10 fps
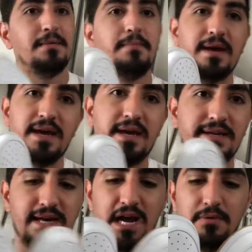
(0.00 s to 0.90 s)
man,
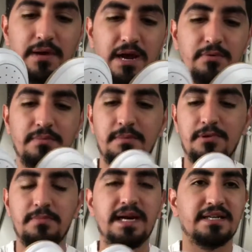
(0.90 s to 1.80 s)
I remember
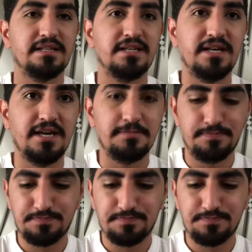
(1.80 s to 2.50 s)
back in the day,